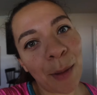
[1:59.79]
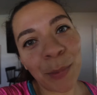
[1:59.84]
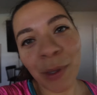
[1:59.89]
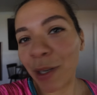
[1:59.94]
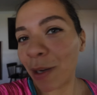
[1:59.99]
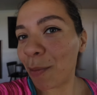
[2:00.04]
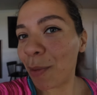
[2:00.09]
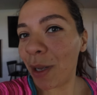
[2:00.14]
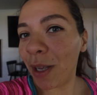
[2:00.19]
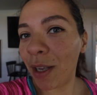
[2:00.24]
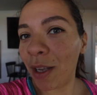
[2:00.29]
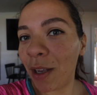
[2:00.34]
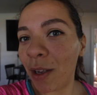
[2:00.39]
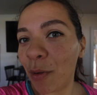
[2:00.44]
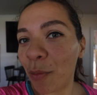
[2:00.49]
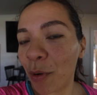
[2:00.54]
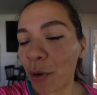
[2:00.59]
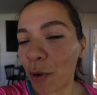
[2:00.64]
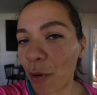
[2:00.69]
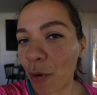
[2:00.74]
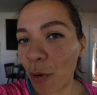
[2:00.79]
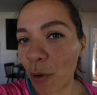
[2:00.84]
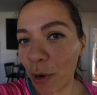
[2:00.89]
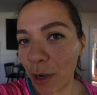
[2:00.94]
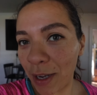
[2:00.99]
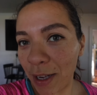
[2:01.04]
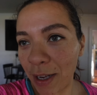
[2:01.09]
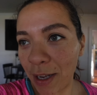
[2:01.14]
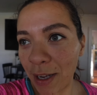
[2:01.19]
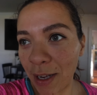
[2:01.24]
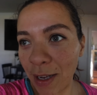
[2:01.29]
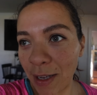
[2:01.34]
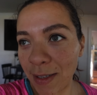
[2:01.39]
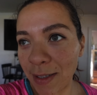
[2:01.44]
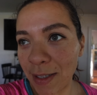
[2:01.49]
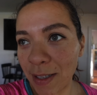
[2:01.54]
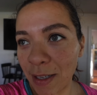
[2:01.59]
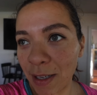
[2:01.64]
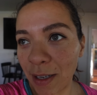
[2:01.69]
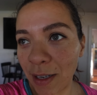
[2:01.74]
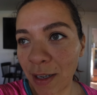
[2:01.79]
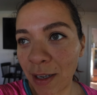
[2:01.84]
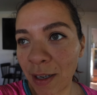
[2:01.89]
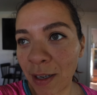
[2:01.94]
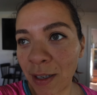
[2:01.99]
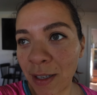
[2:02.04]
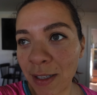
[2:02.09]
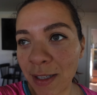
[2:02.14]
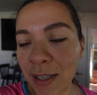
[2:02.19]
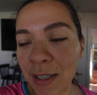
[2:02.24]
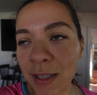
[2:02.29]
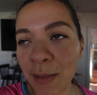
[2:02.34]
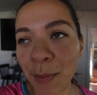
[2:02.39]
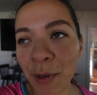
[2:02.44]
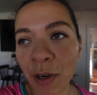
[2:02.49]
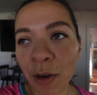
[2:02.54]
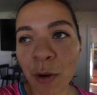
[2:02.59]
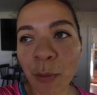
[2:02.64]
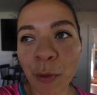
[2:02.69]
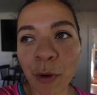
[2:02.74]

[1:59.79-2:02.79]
I'm not gonna be recording it uh, since I'm gonna go